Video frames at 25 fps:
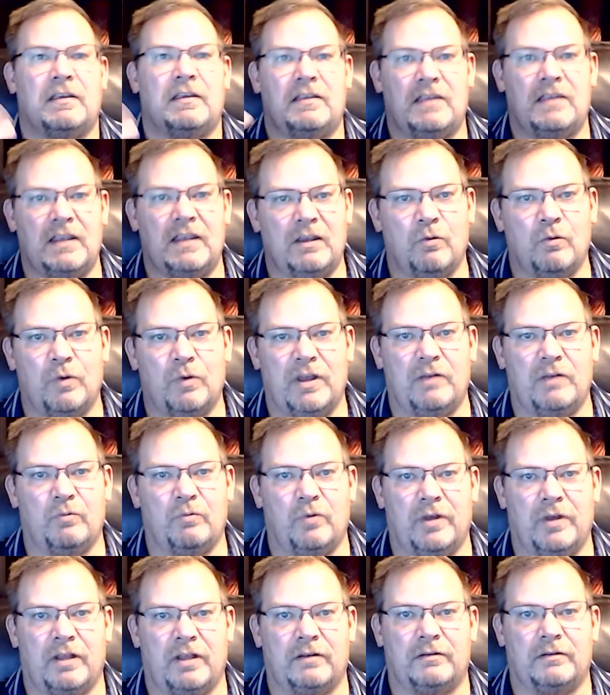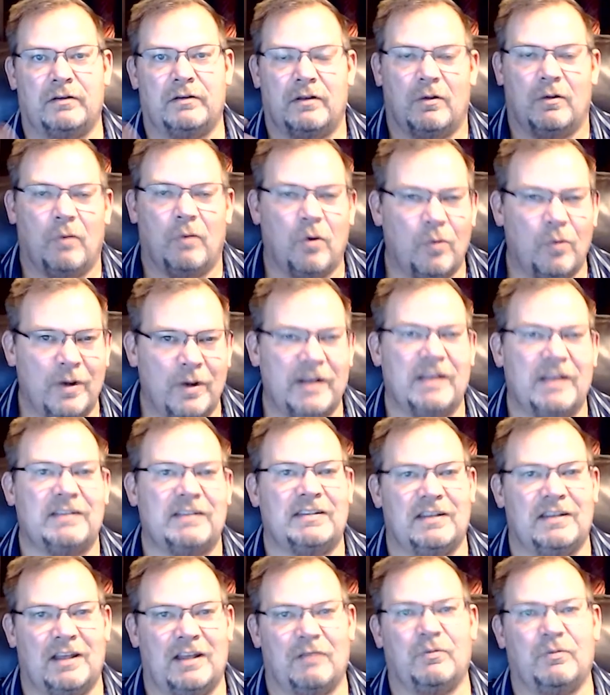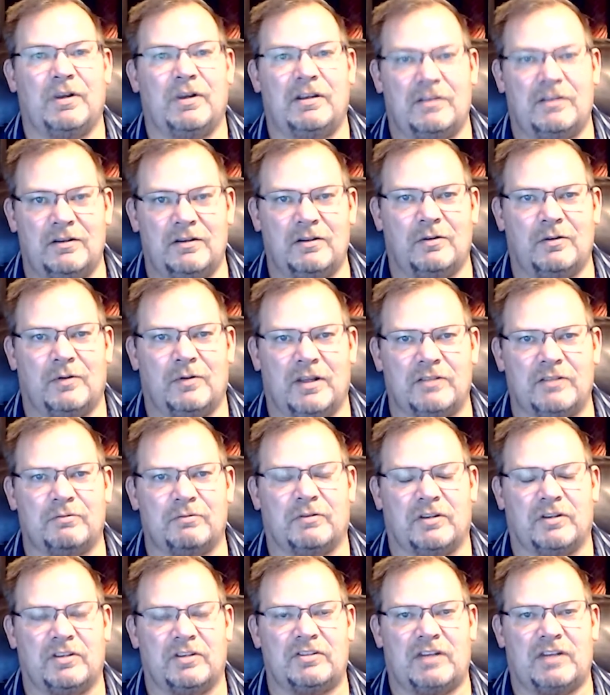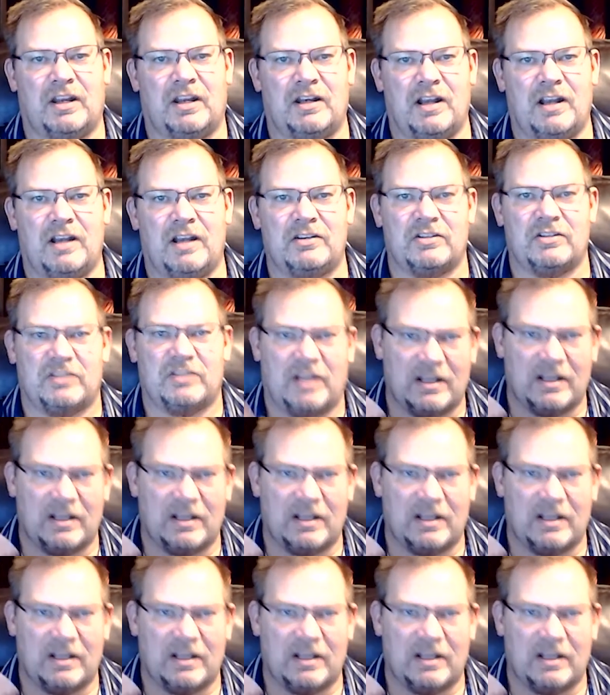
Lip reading: Think win-win. Well, what is it that we do as real estate agents,